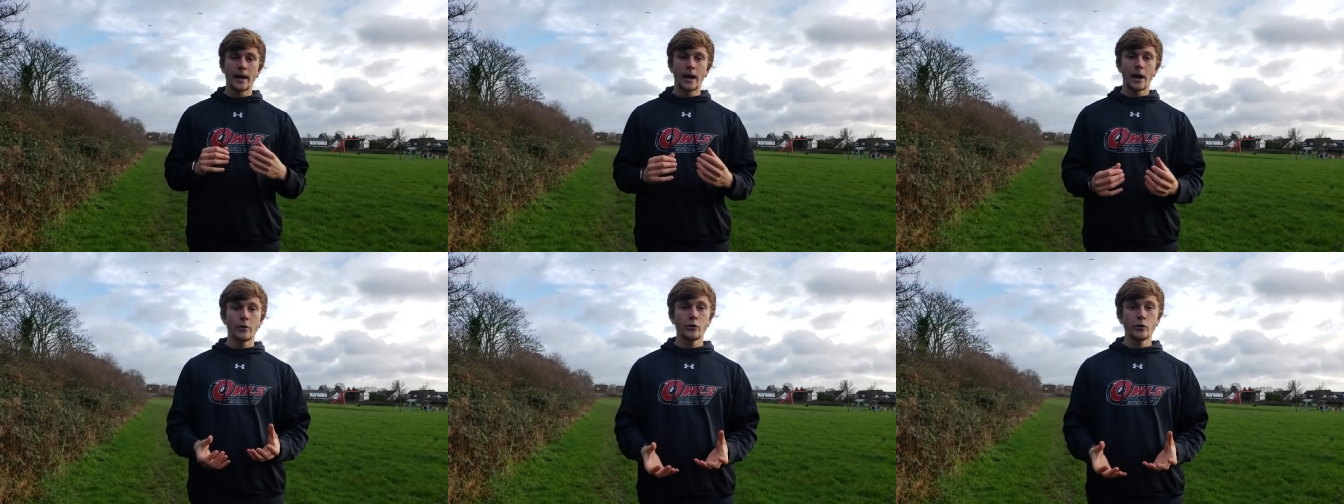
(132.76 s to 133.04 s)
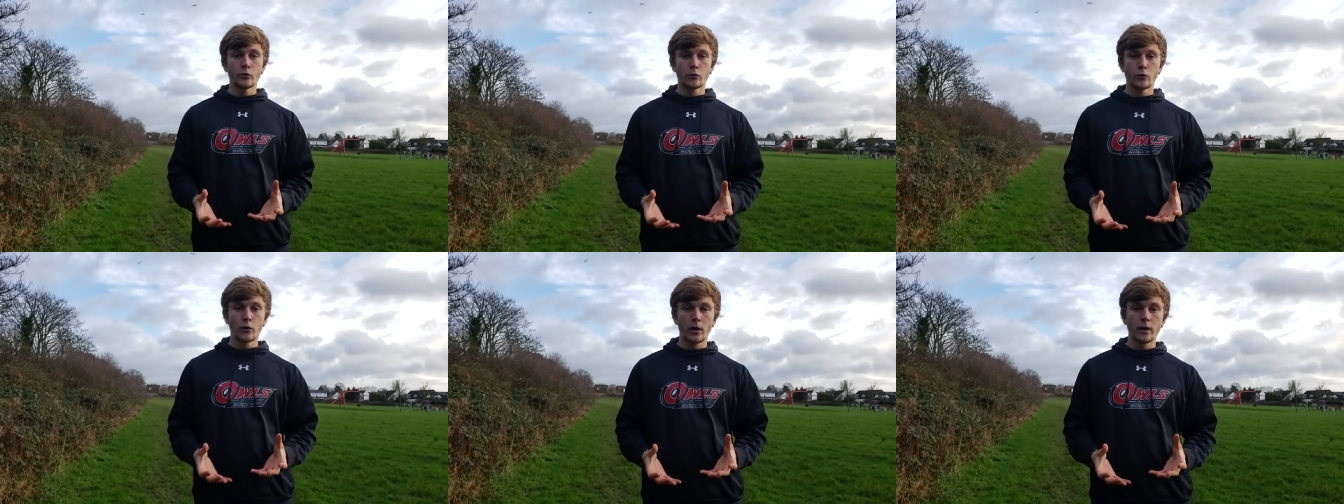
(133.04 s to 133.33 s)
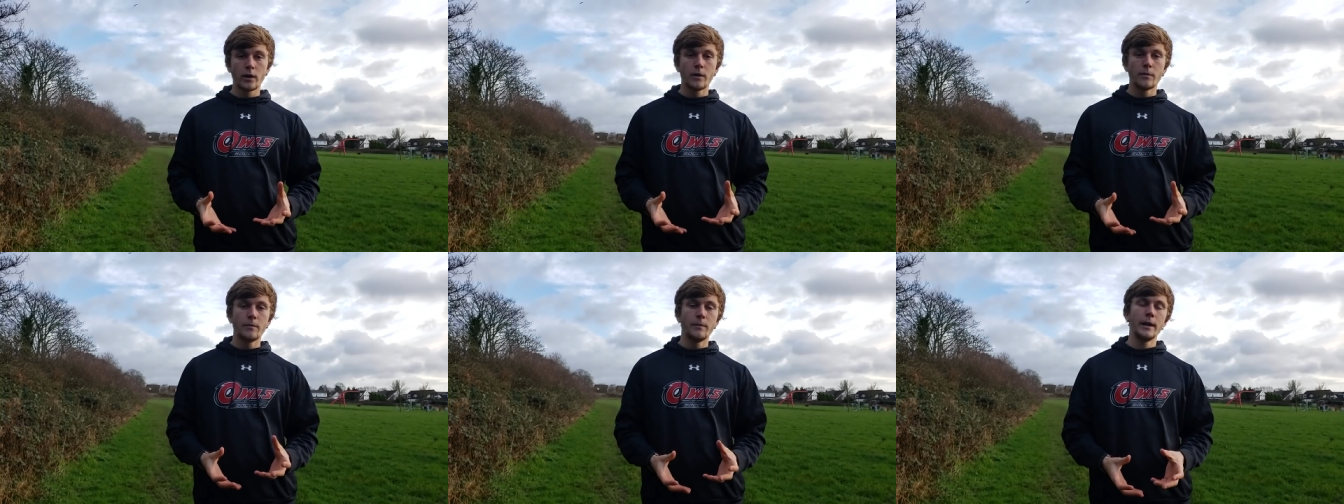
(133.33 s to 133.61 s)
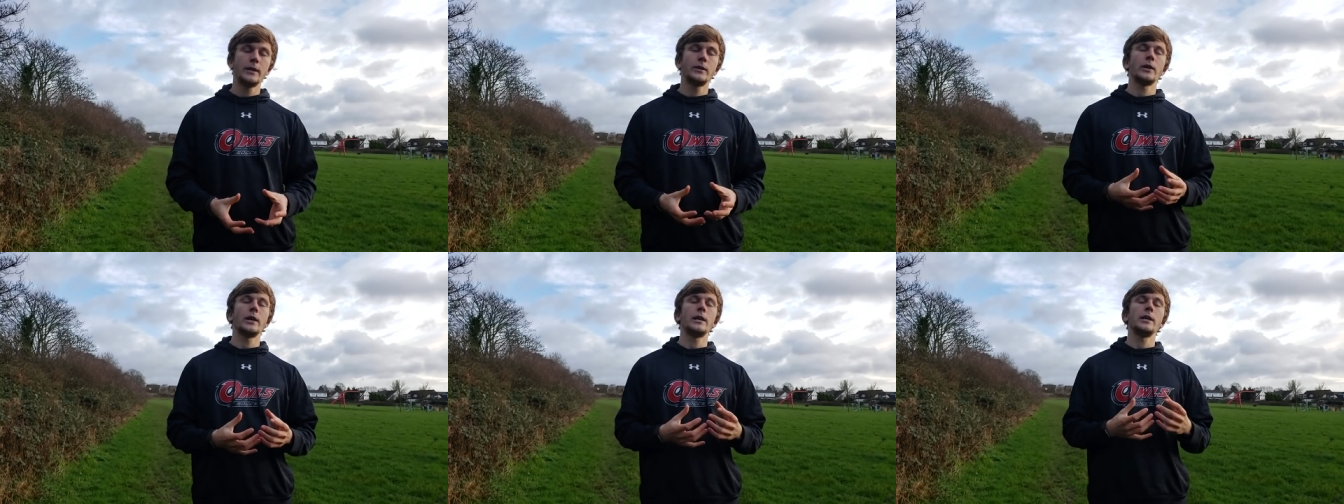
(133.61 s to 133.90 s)
How you run
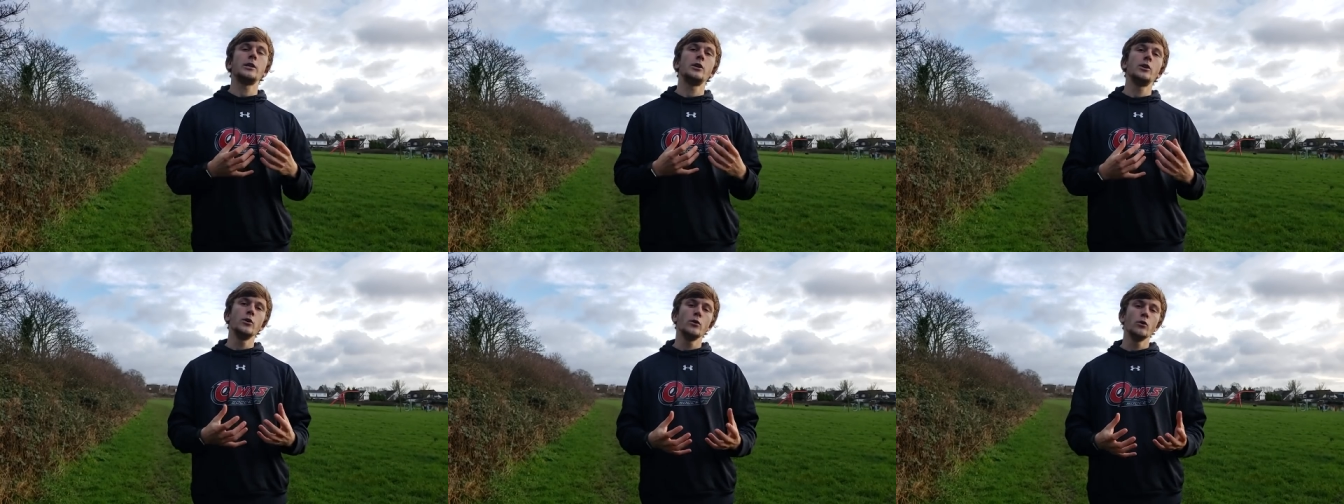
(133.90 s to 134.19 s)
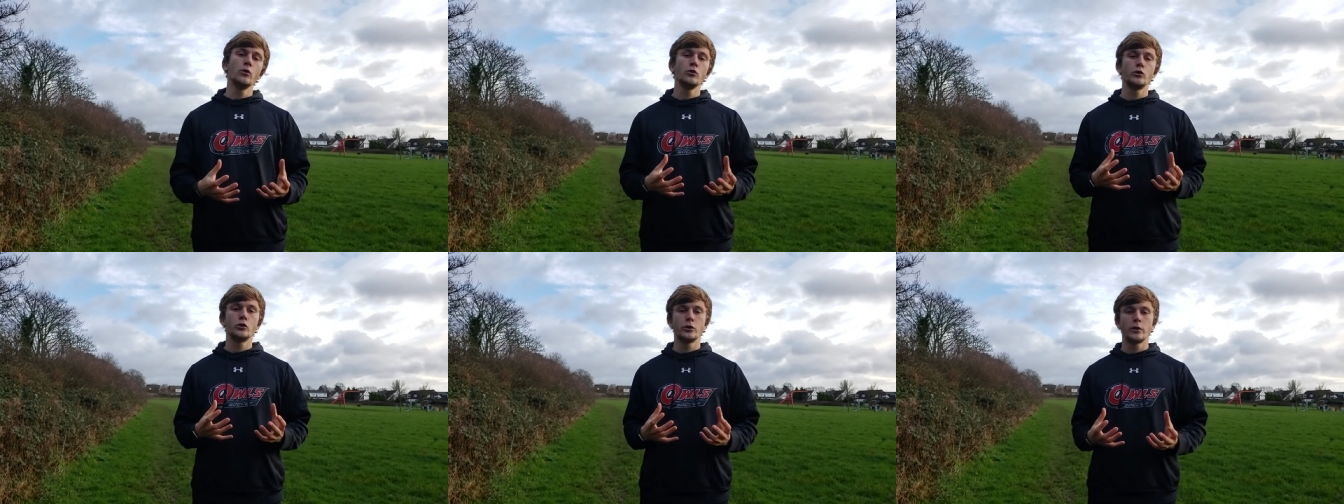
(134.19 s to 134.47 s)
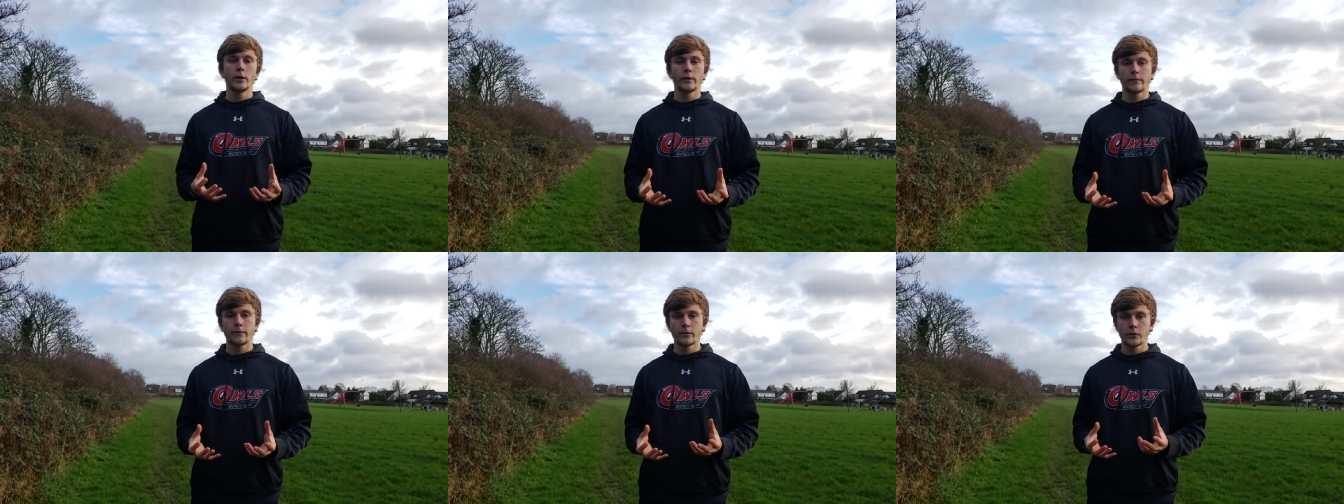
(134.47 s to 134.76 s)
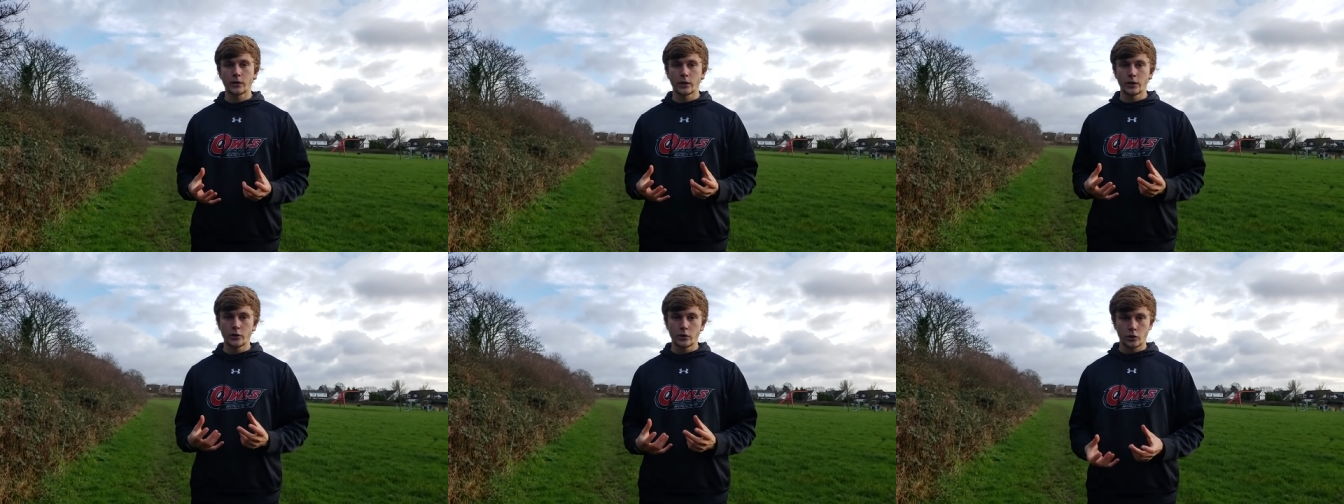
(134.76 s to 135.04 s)
makes a huge
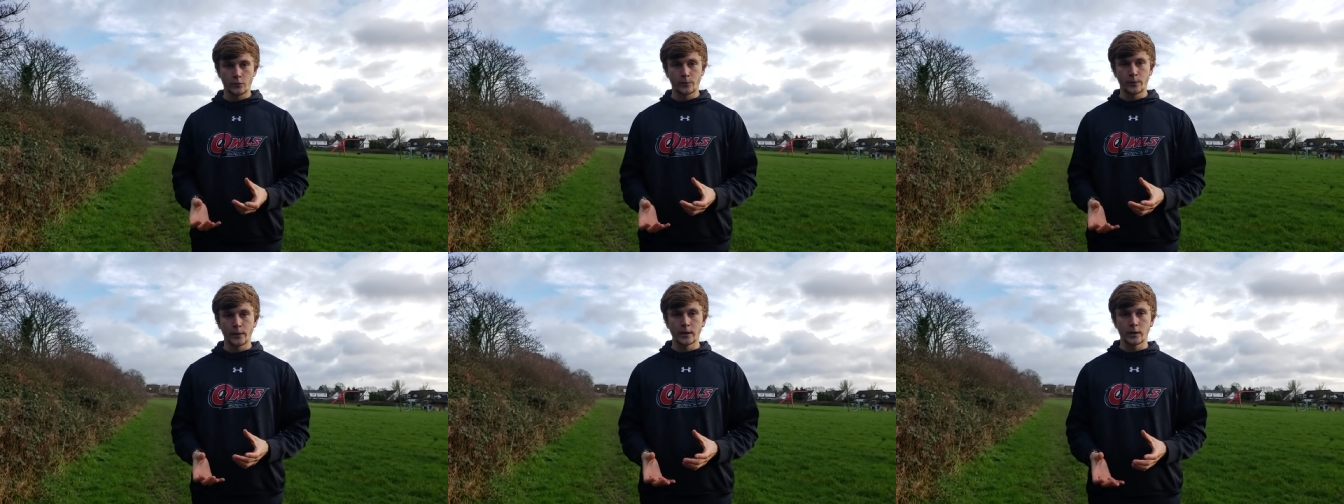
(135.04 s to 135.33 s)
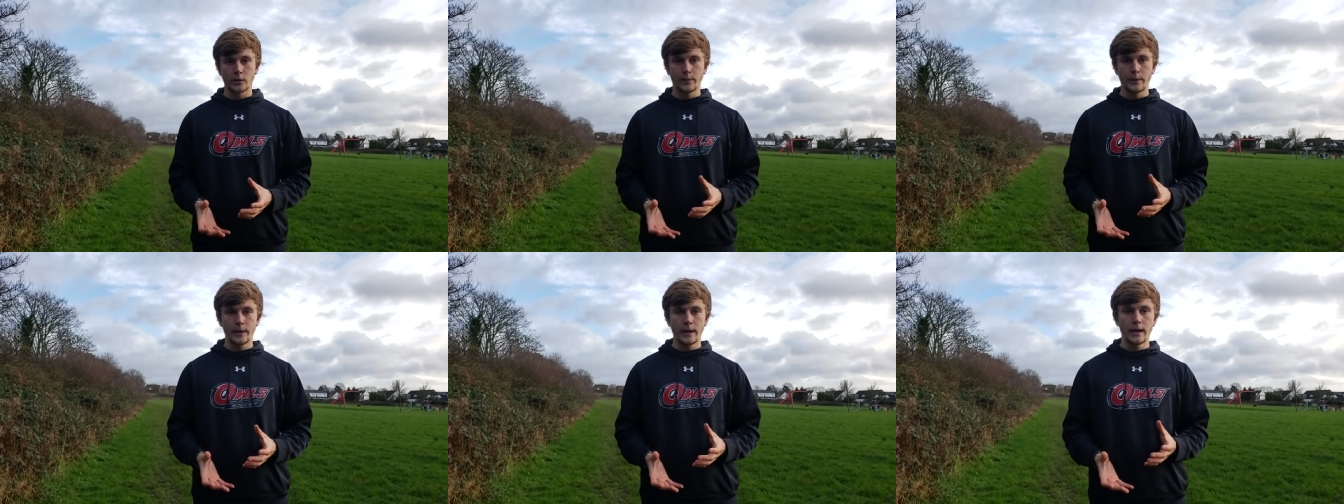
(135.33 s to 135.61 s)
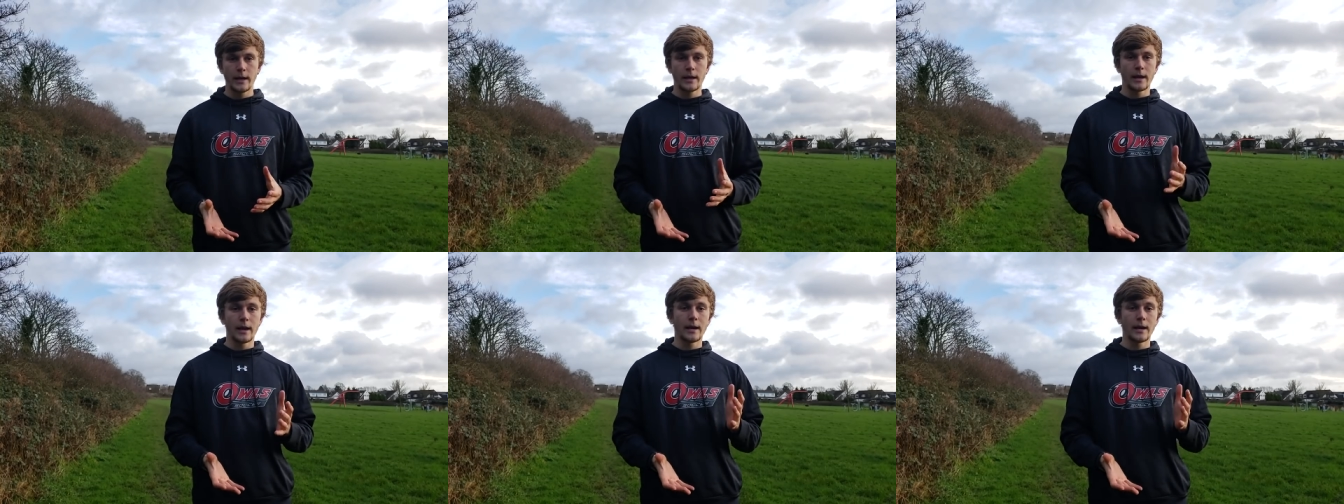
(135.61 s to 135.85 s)
difference in your sprint speed